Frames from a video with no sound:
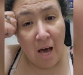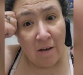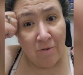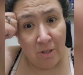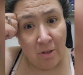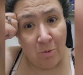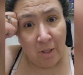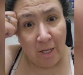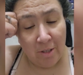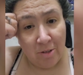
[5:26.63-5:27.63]
I've seen you
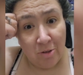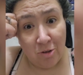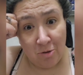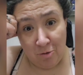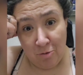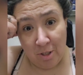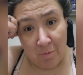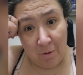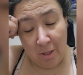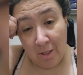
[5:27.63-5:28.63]
in less, so
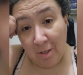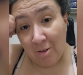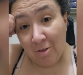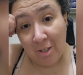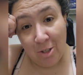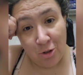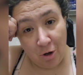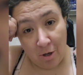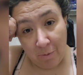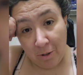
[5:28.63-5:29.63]
trust me, you didn't
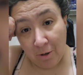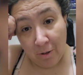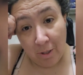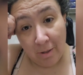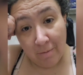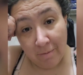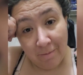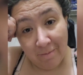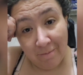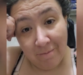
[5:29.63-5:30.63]
shock me, darling.
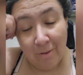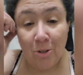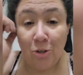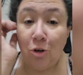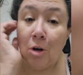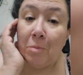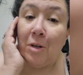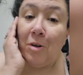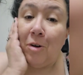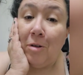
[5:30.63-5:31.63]
You didn't shock
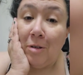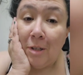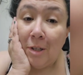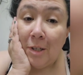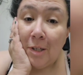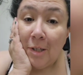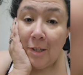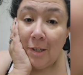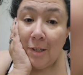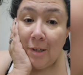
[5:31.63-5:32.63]
me at all.
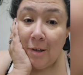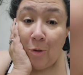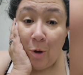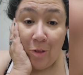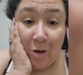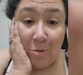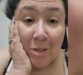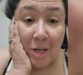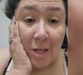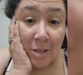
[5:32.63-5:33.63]
Although I thought it
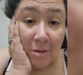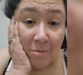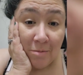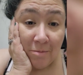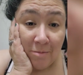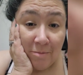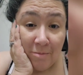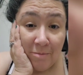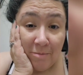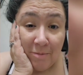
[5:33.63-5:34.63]
was kind of,
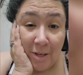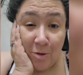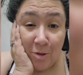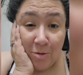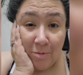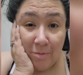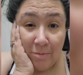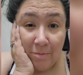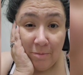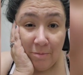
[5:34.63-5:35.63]
I don't know,
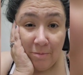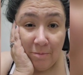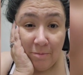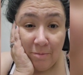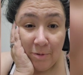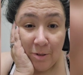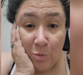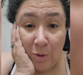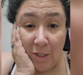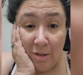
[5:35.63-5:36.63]

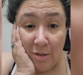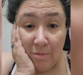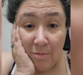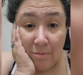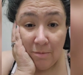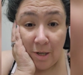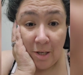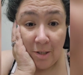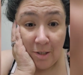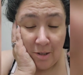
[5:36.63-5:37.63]
sweet and
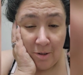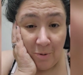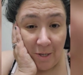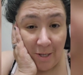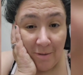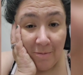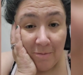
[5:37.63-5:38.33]
innocent in a way.